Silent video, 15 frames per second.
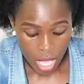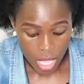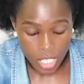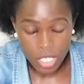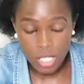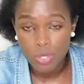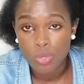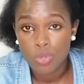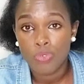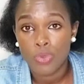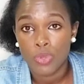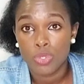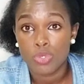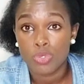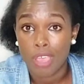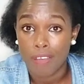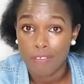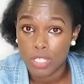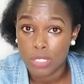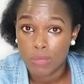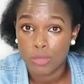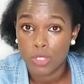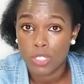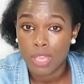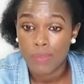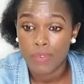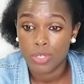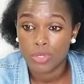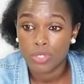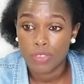It is good for you to have the small
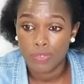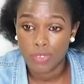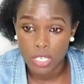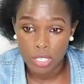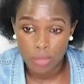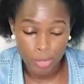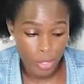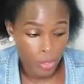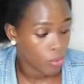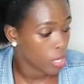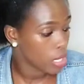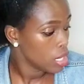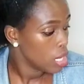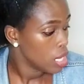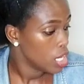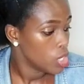towel, not the very big one.